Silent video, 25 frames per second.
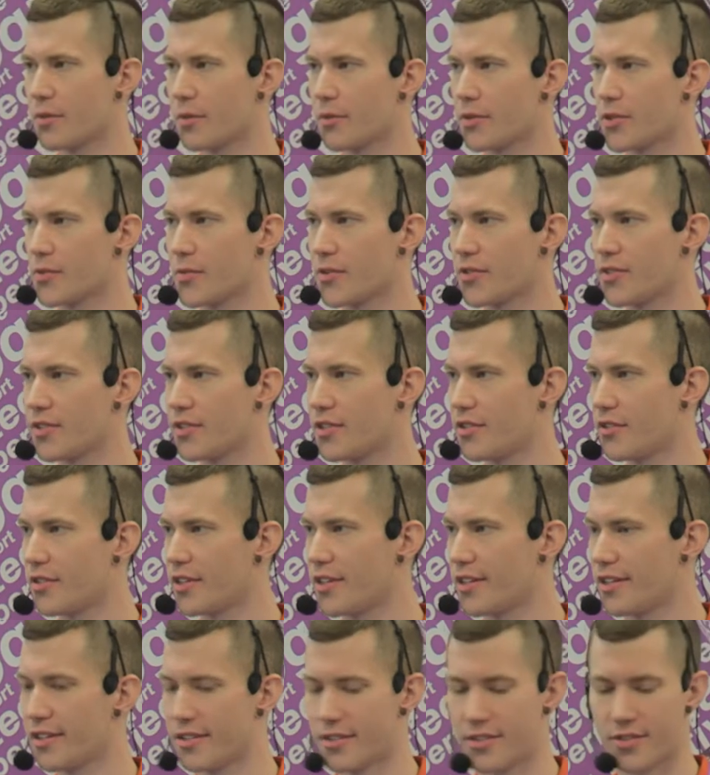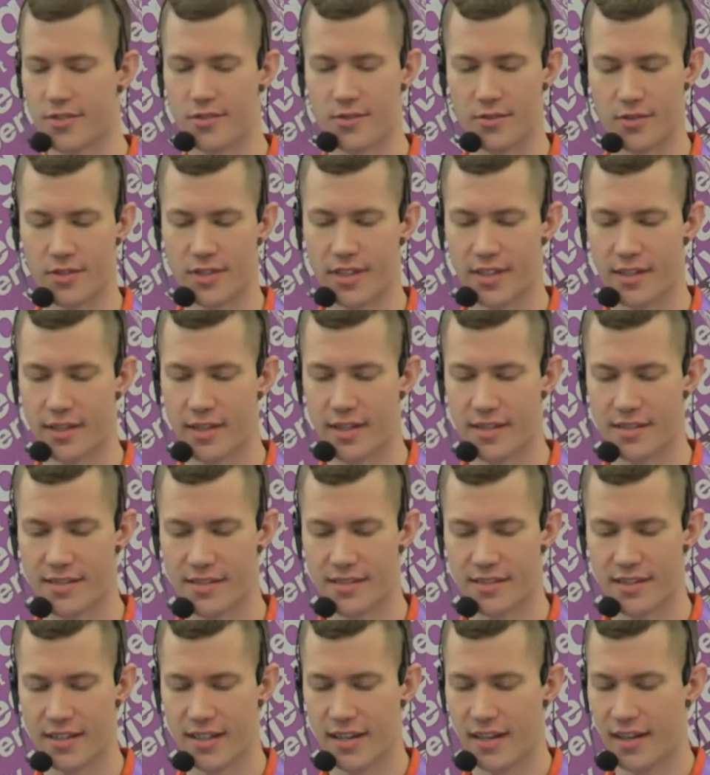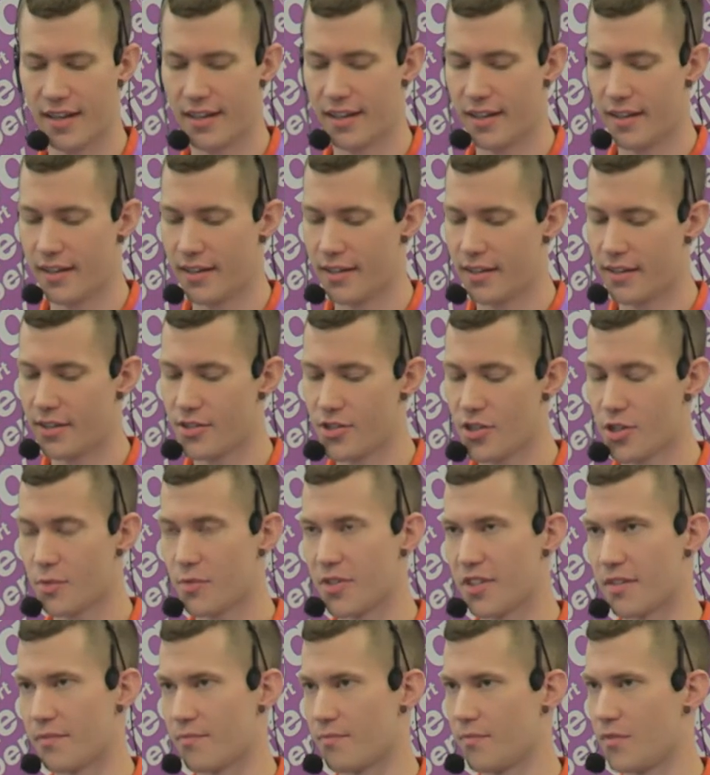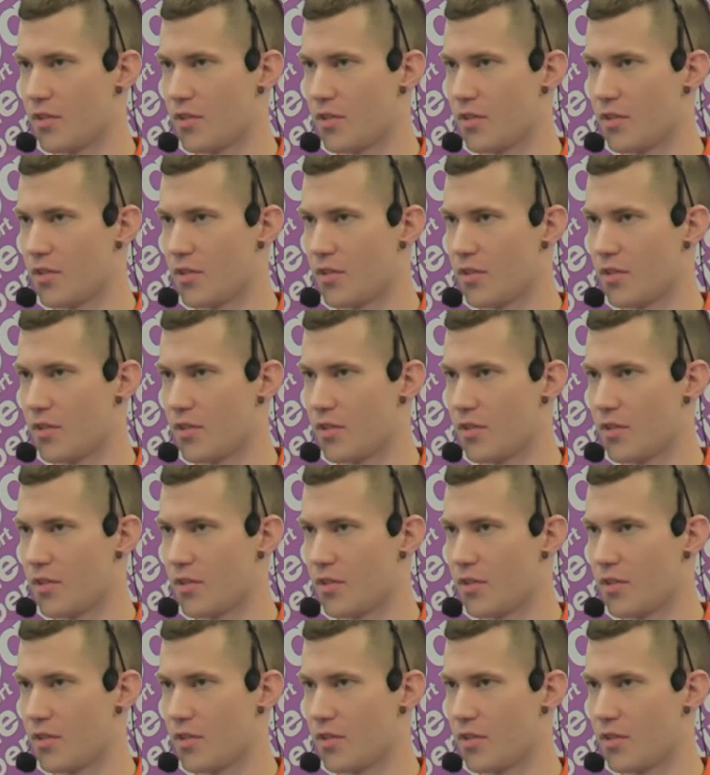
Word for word: what we're supposed to do here. So click next. In German,